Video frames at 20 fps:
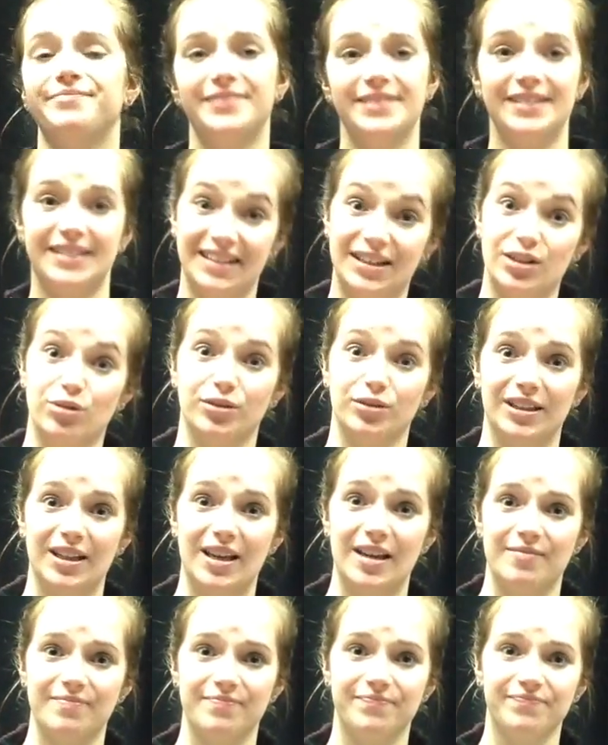Literally.
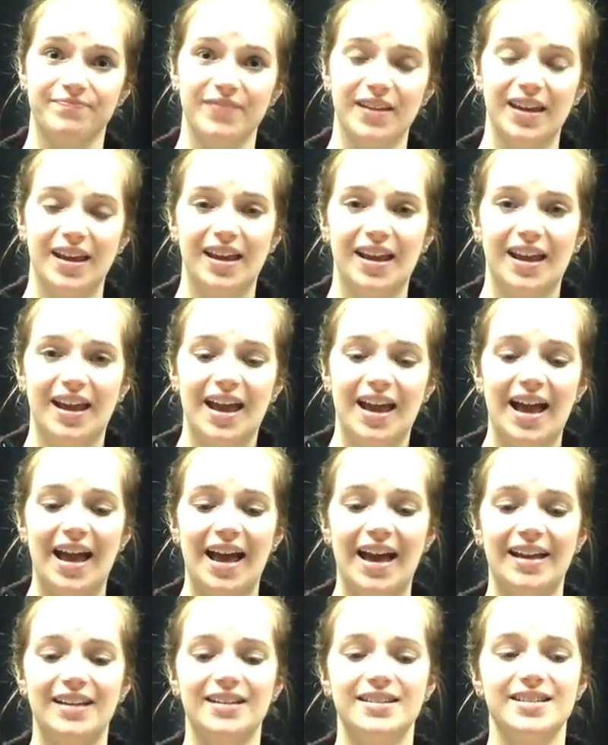
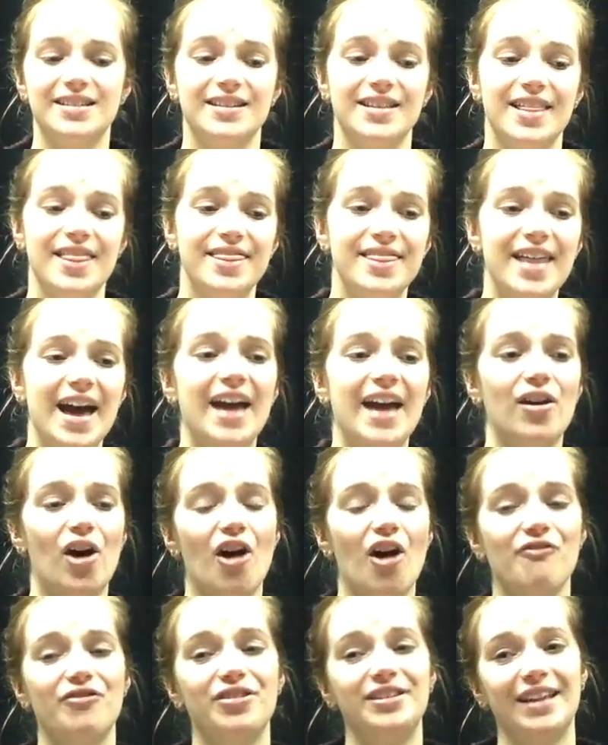And that
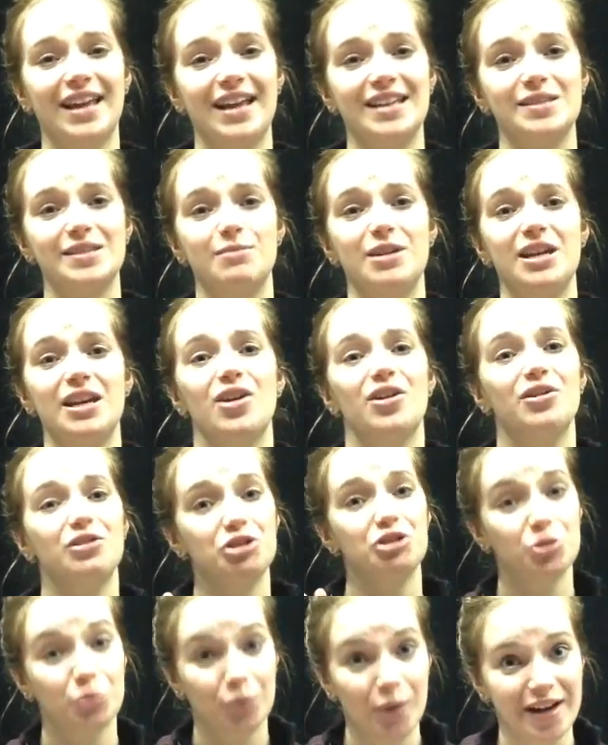often lands me
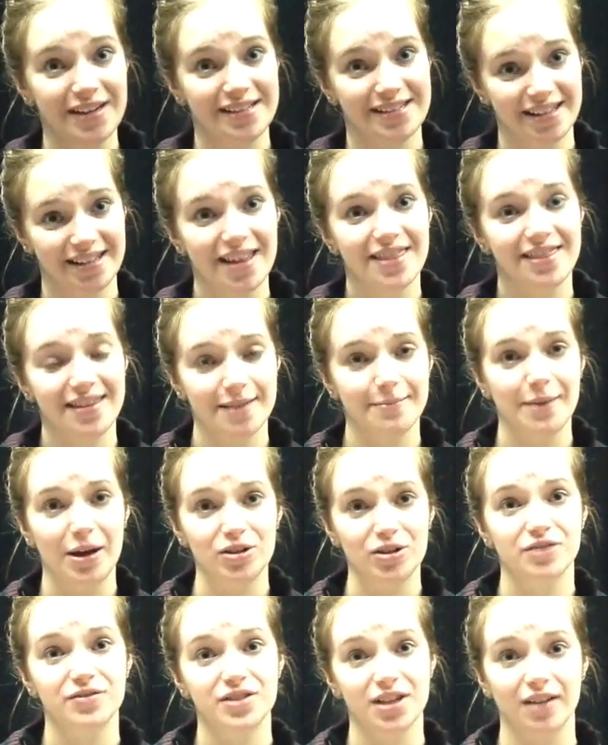twice the
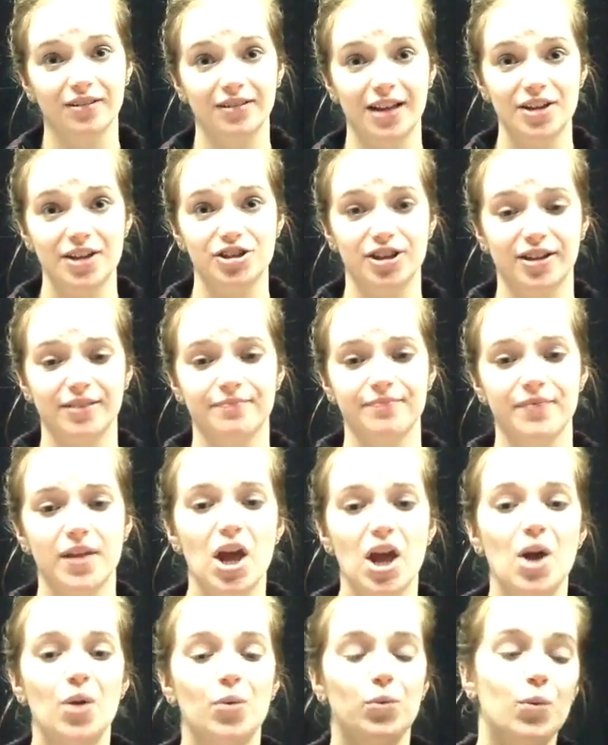amount of tongue lashing.
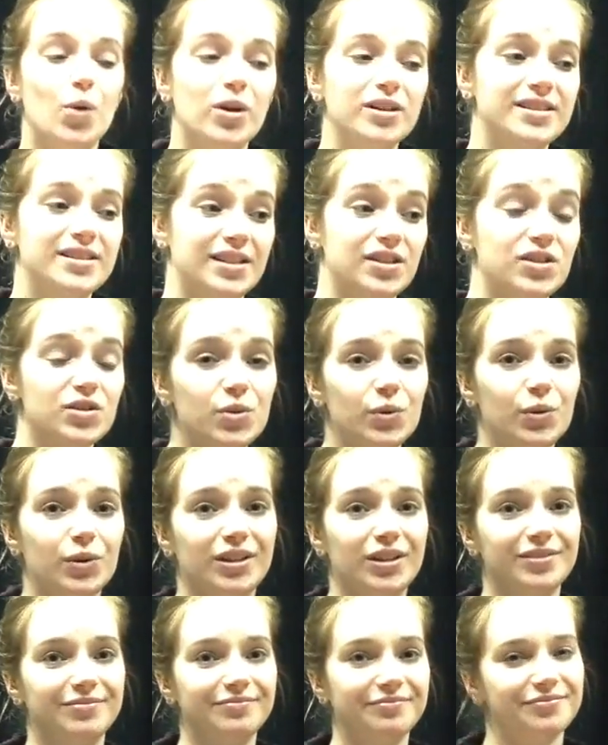Once at
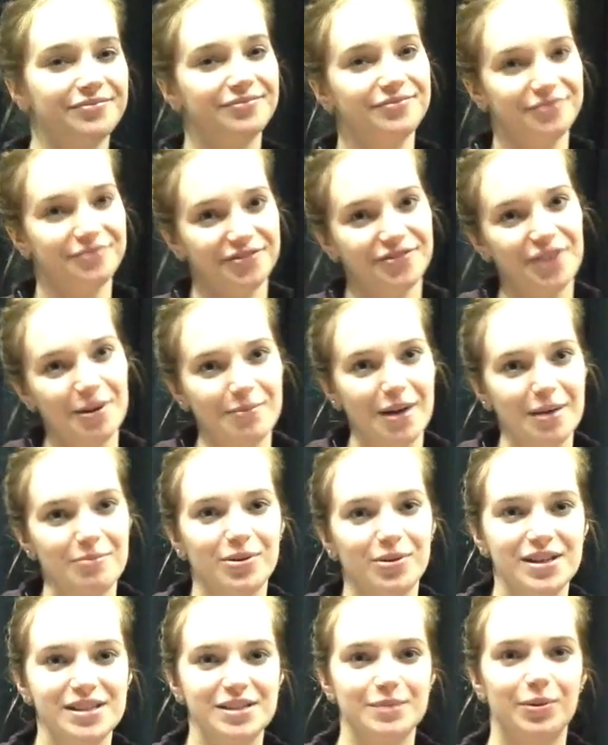school, from my
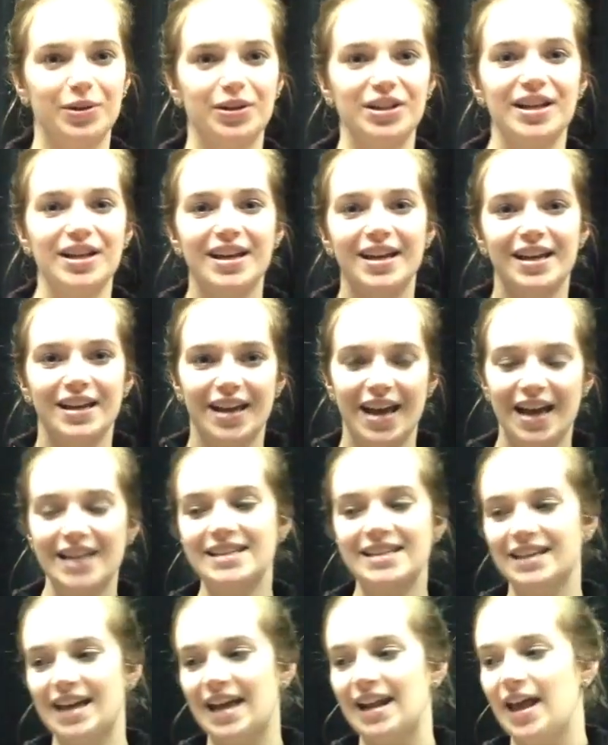principal, and
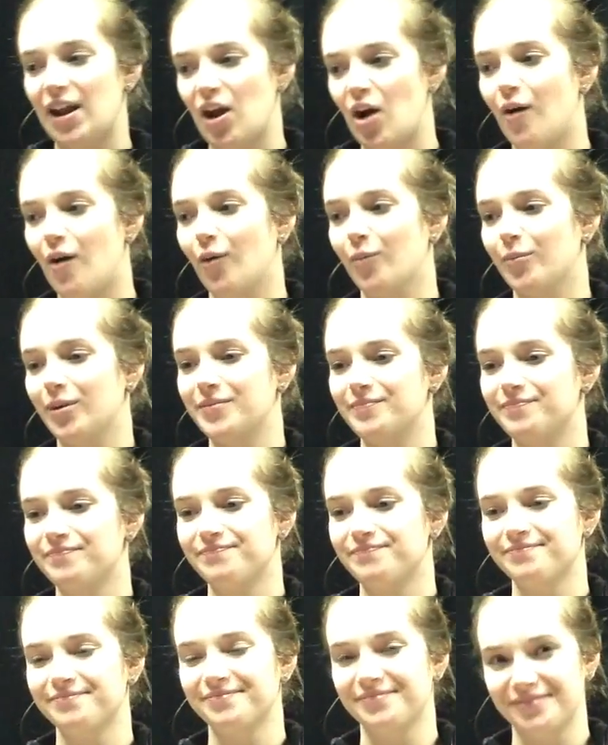again at home,
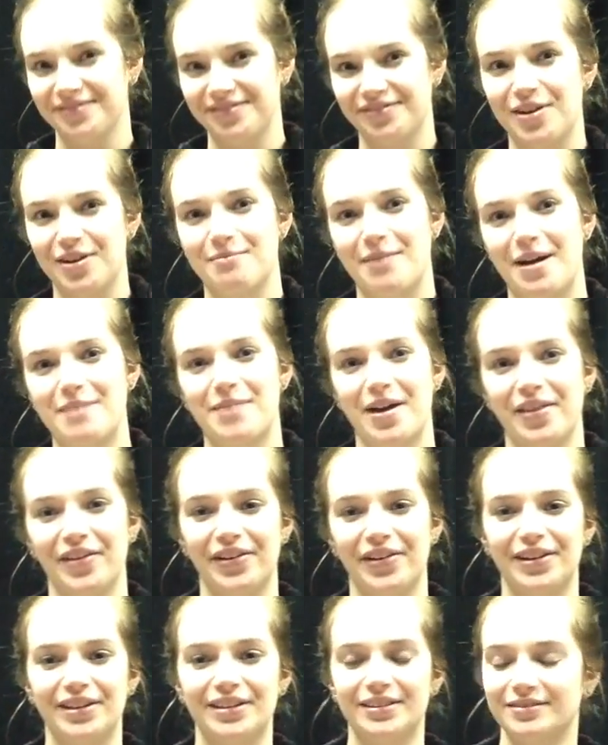from my
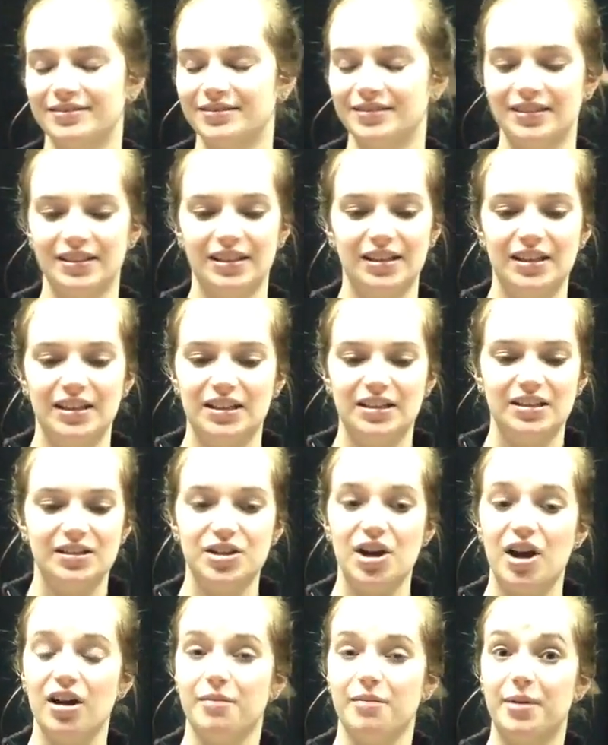mother.
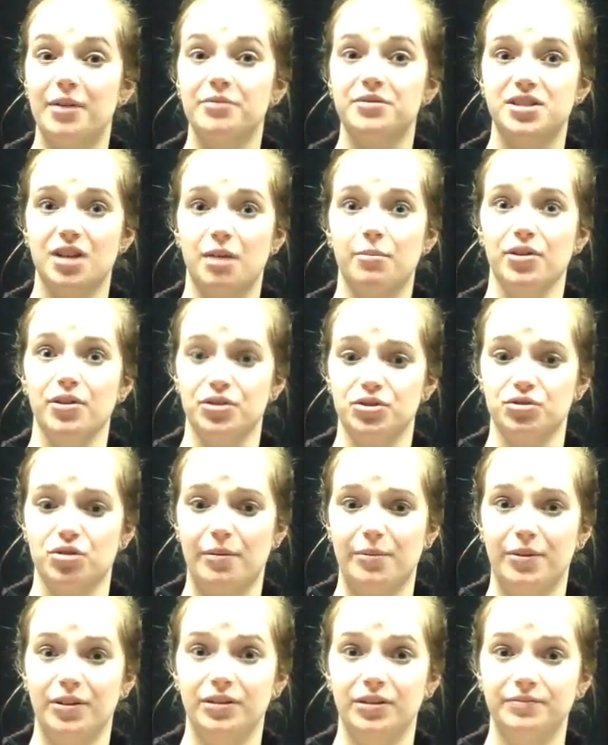Talk about double the
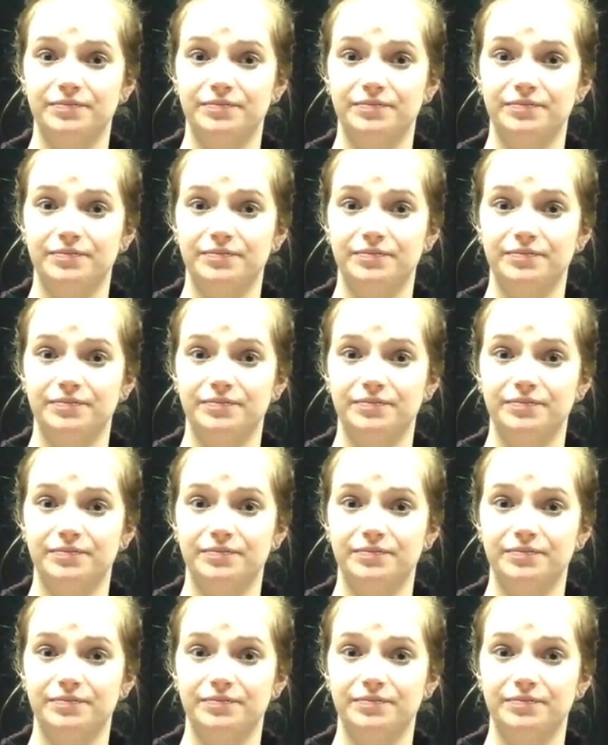trouble.